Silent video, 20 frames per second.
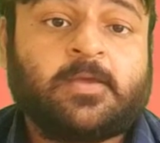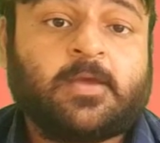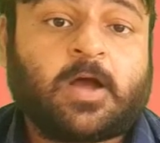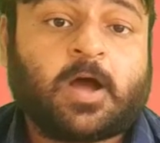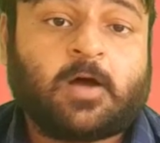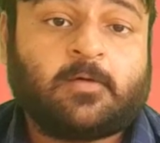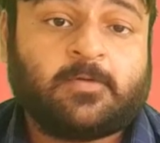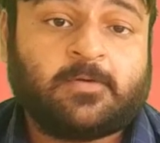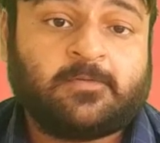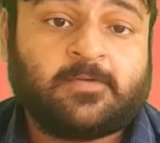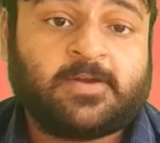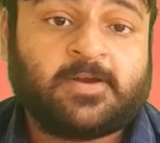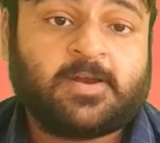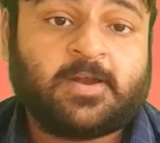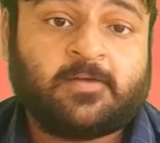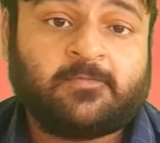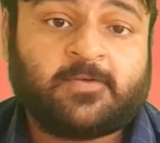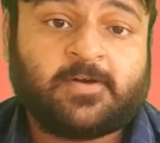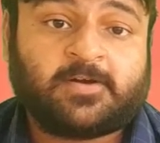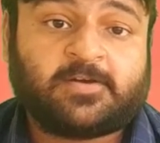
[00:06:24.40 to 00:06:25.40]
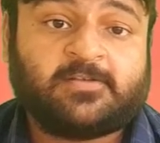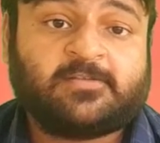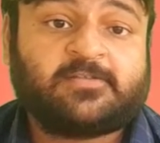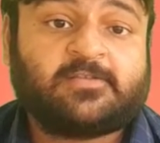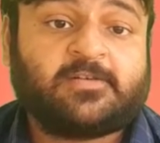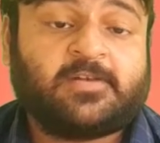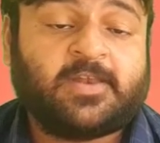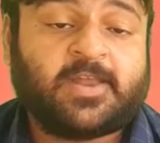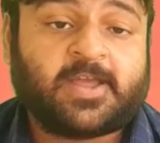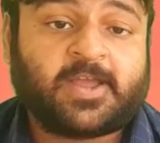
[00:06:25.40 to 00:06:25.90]
However, if it
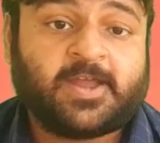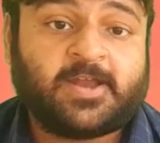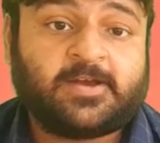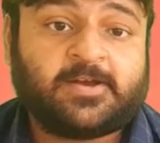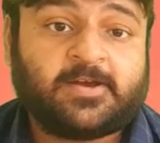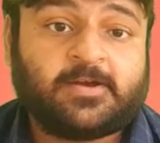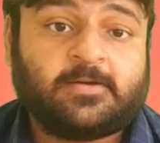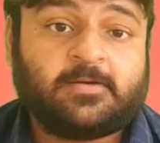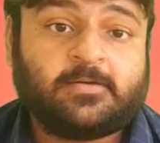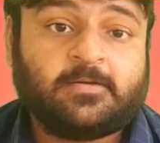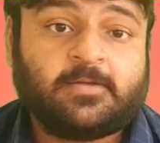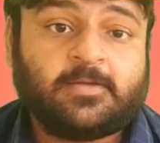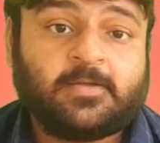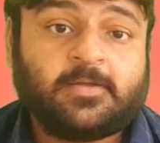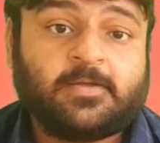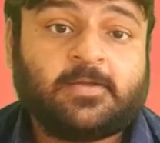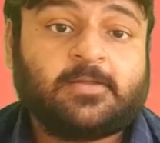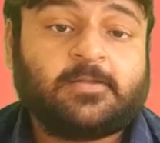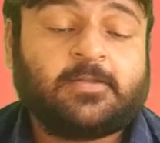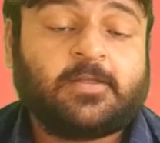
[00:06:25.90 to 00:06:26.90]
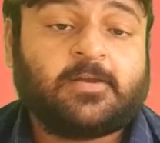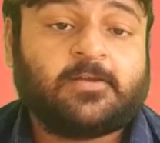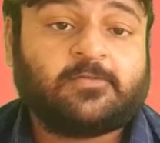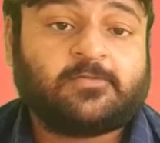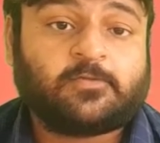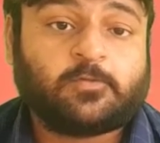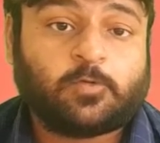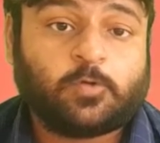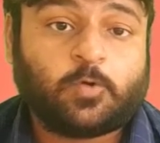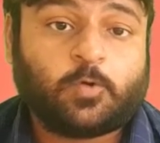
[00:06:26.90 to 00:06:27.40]
is negated, there
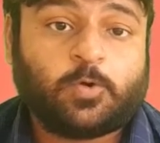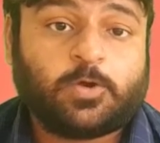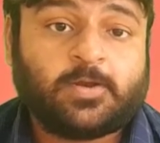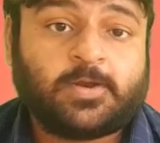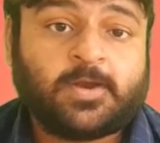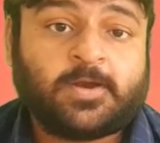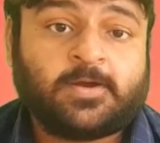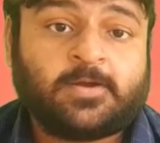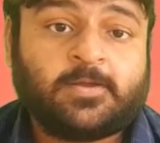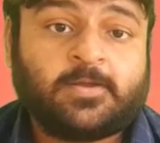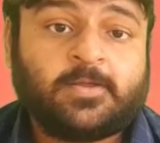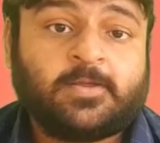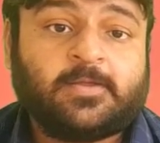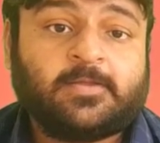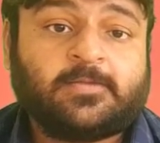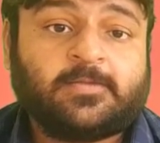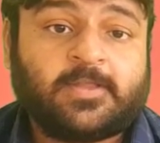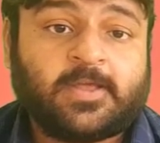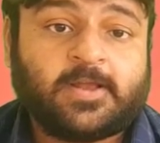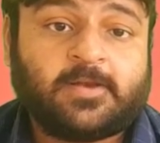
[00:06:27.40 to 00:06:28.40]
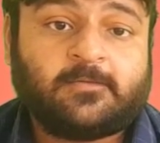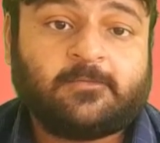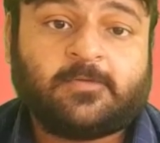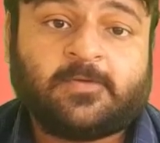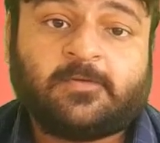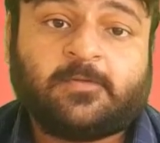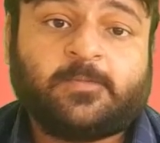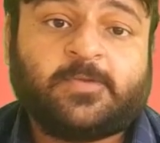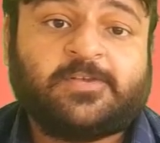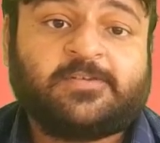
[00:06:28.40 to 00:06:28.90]
is no in it, then
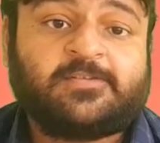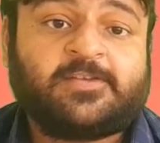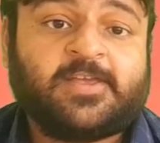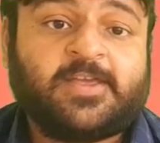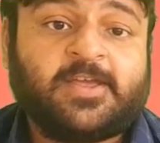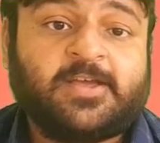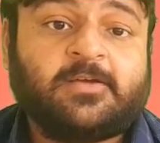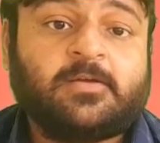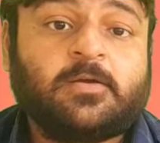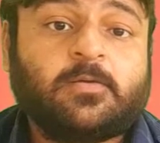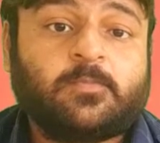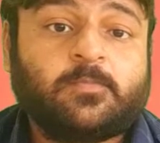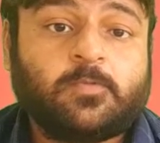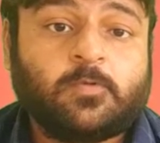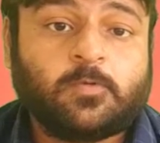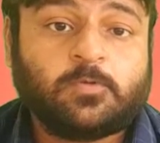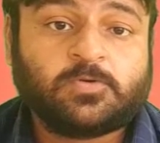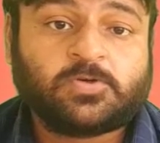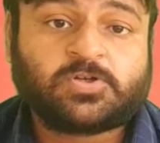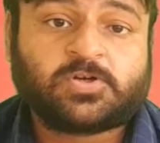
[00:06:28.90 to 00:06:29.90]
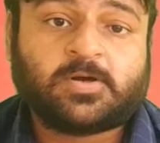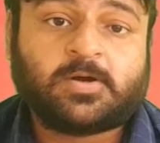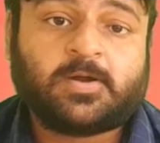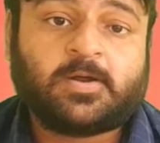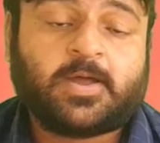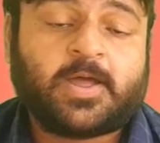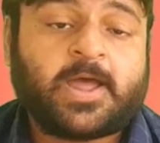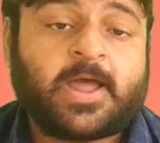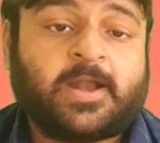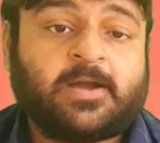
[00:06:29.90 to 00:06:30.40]
we will be seeing pu, sh
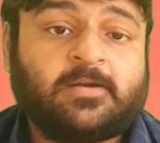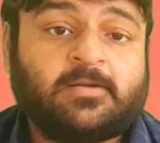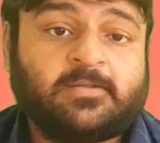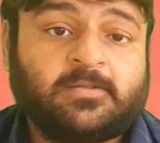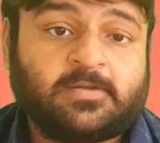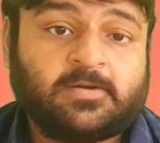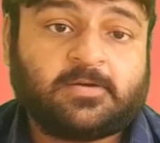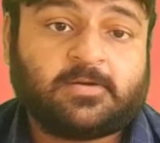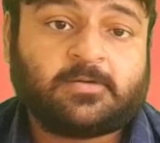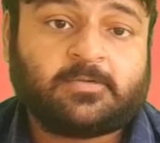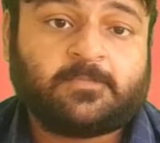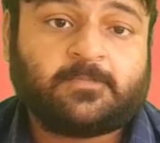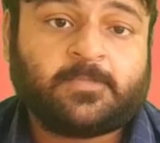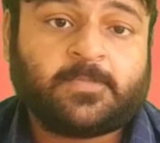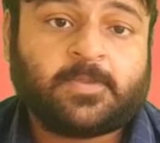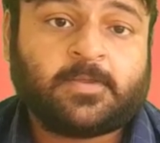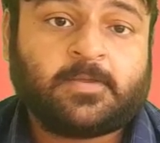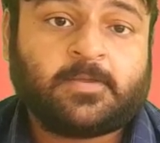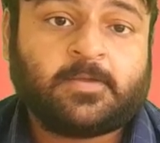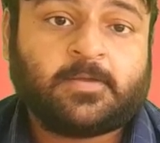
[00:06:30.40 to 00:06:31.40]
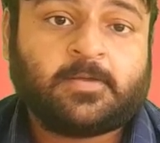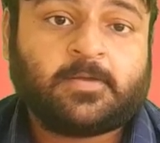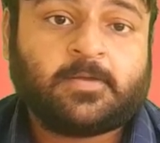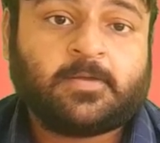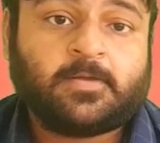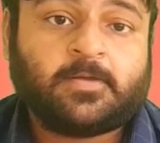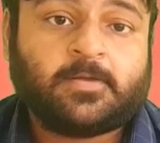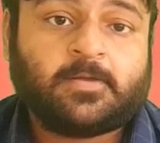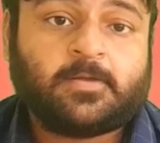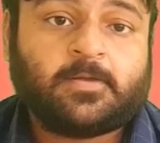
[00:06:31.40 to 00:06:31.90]
and the.
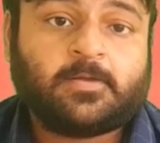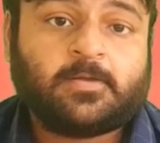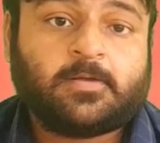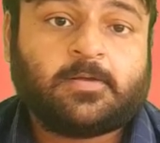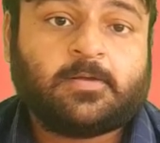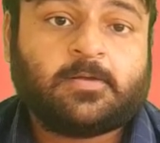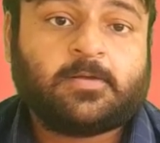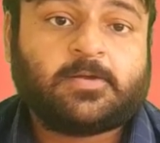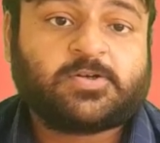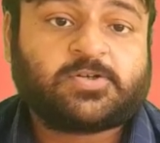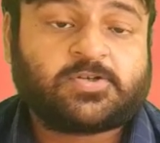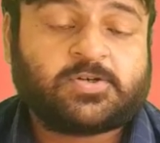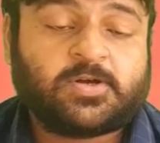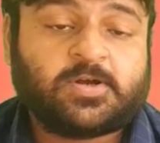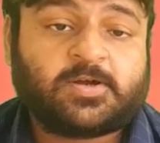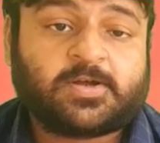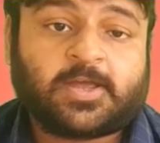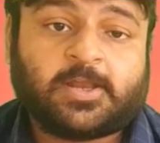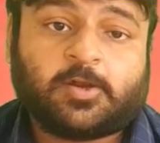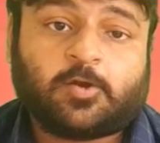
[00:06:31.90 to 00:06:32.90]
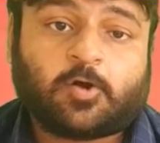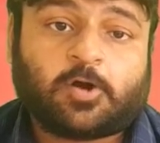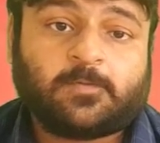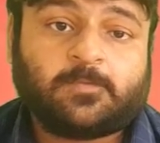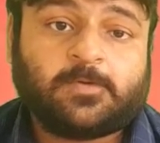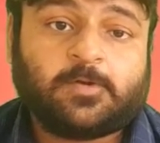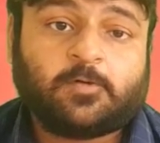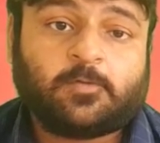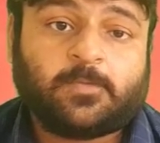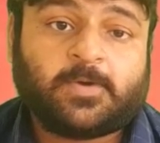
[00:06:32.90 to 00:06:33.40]
Sh
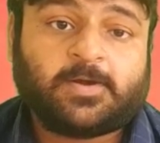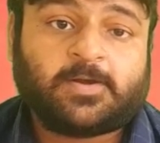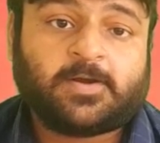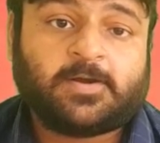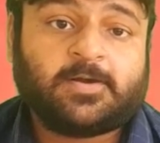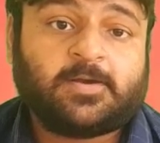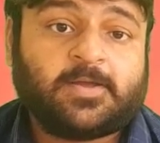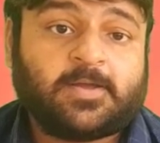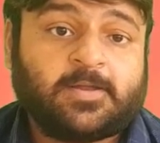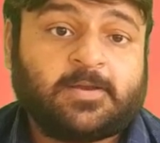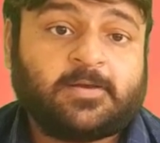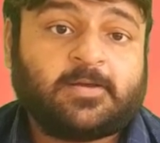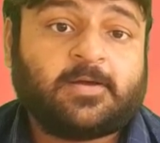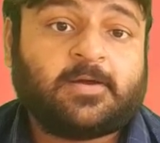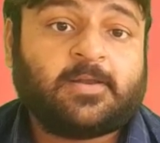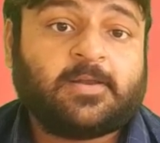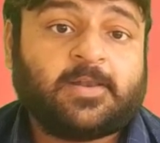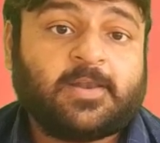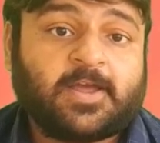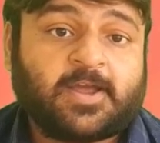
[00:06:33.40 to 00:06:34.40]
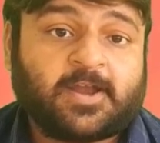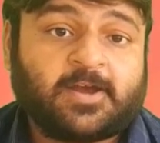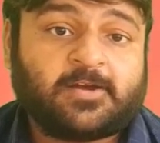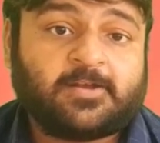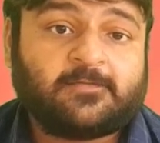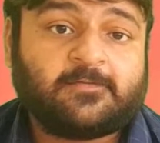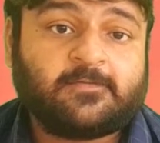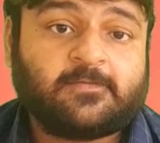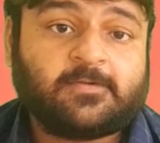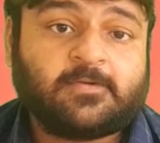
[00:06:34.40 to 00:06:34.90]
cannot be omitted in a
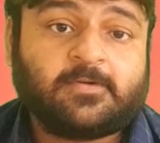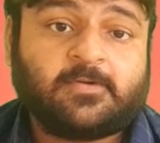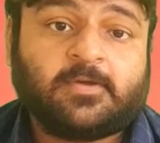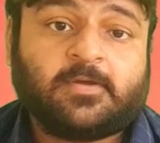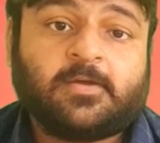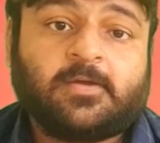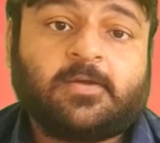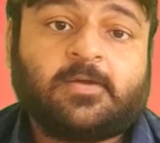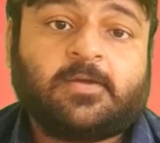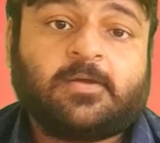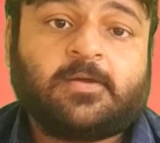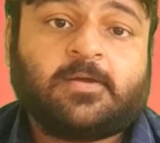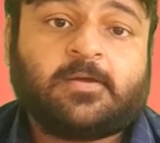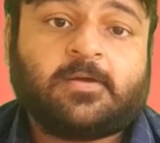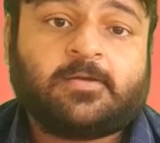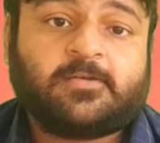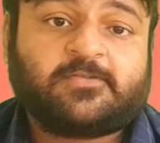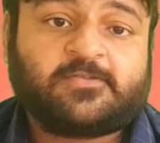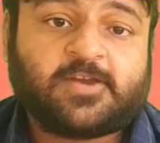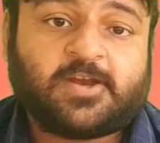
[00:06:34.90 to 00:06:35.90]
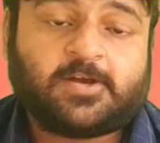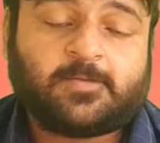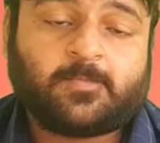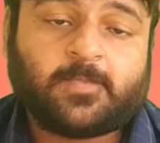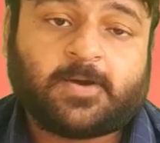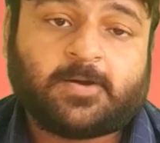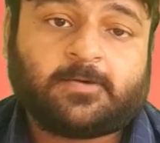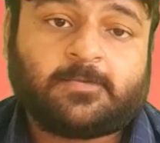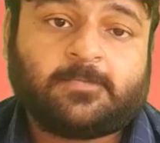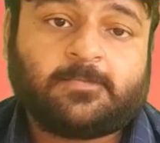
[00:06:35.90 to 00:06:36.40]
negative
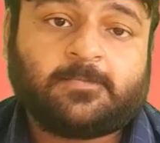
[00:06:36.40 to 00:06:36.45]
statement.